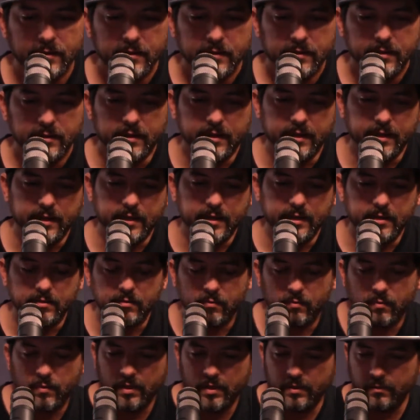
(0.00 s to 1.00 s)

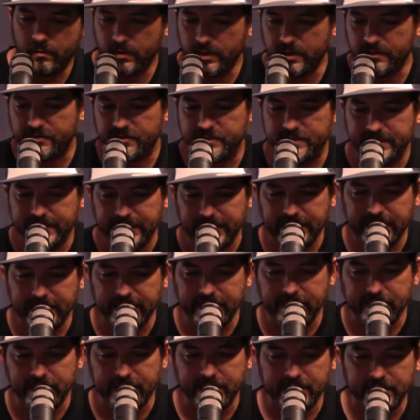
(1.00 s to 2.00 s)
And what we've
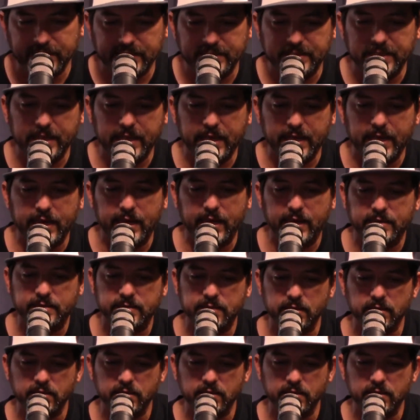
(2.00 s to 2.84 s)
seen is that,